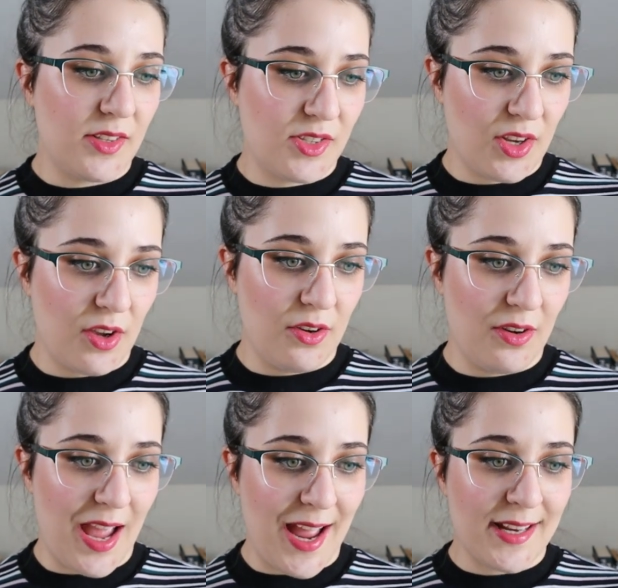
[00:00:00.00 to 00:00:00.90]

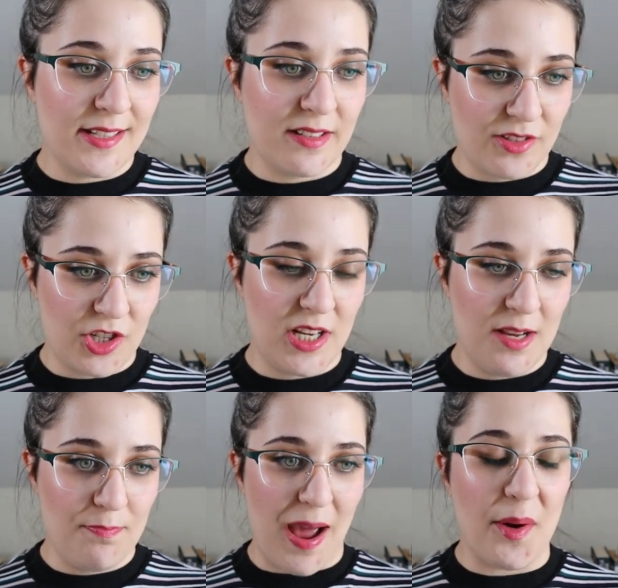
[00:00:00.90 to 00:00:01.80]
So as
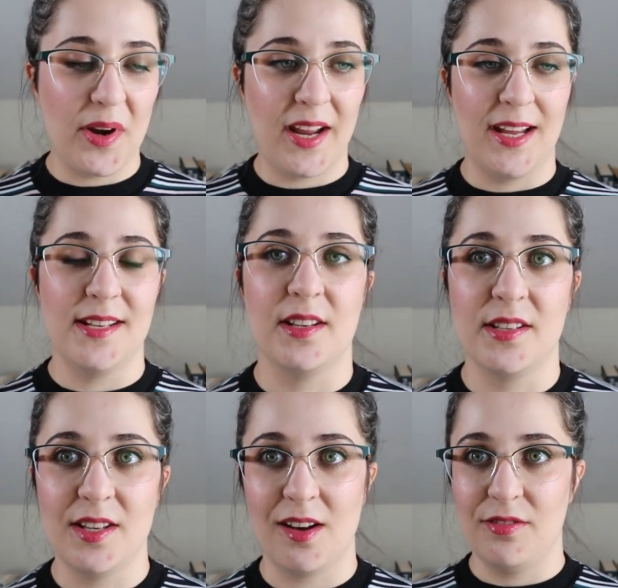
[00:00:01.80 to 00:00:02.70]
she barricades
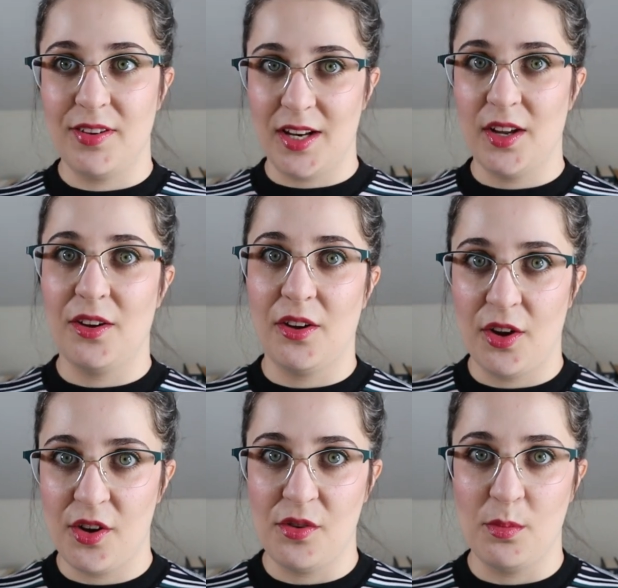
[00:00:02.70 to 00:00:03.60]
herself in her
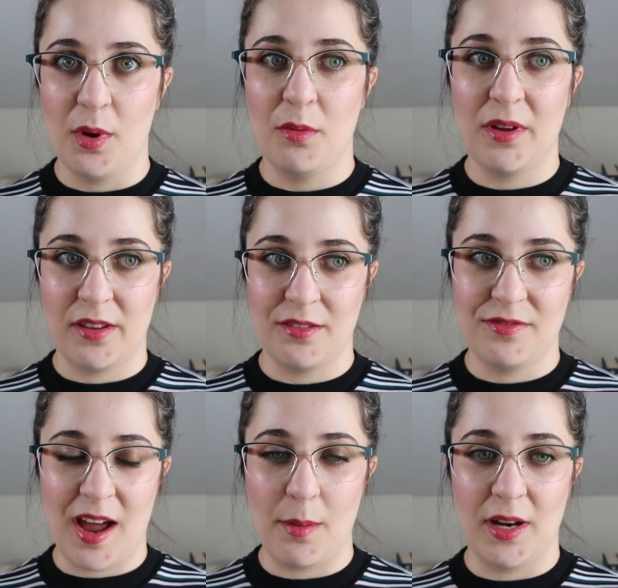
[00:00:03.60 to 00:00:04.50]
home with her
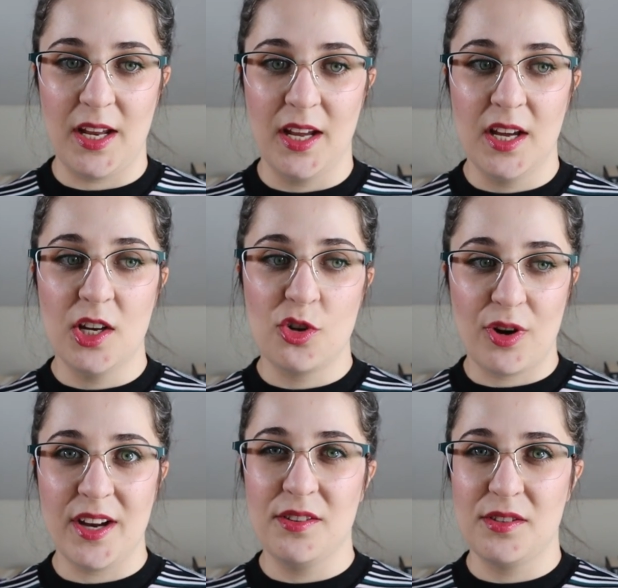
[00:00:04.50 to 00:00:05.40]
family,
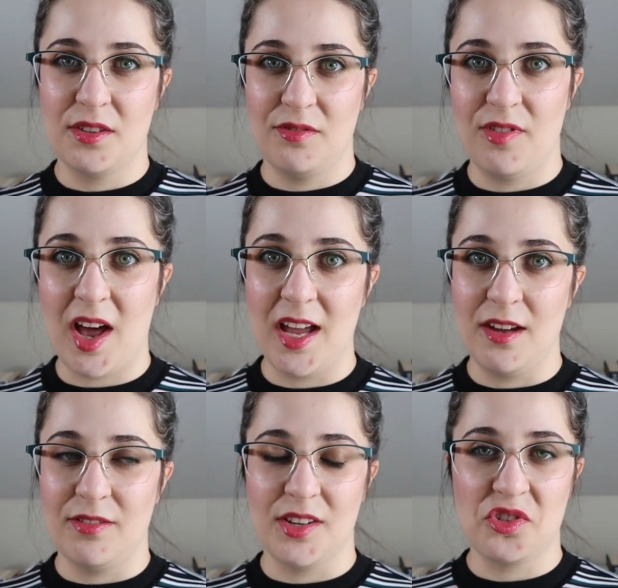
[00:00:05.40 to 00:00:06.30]
trying to
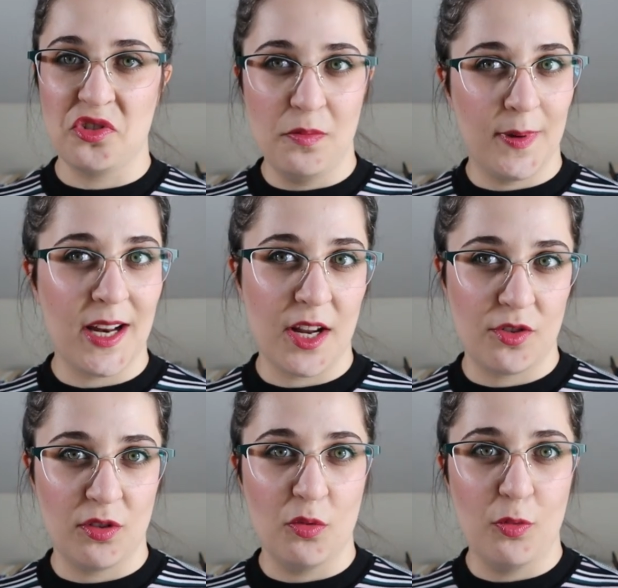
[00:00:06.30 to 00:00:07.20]
survive this
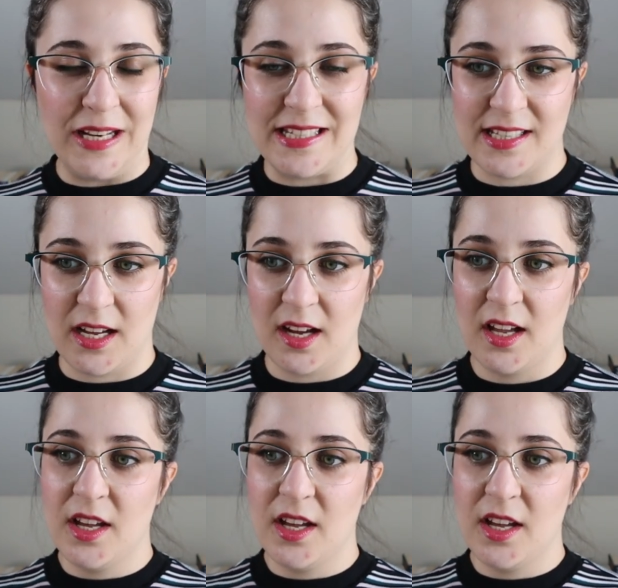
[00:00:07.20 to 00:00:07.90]
supernatural winter,